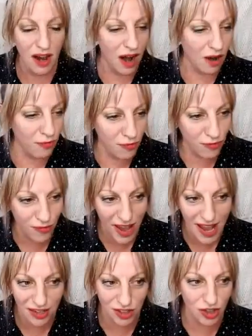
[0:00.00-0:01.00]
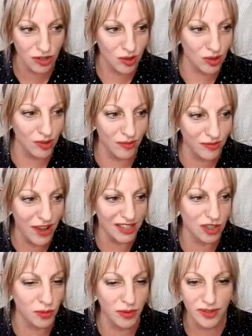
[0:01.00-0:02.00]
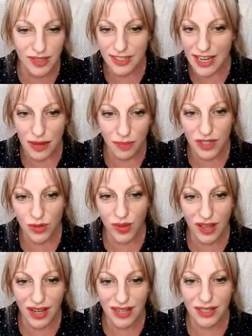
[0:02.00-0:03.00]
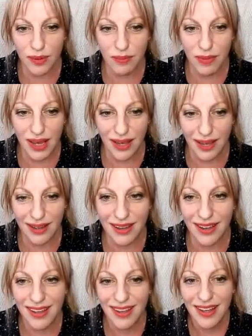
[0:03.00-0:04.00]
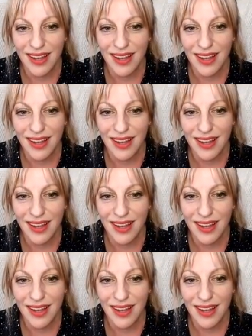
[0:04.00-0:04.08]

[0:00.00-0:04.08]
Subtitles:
our fashionable statements we like to make.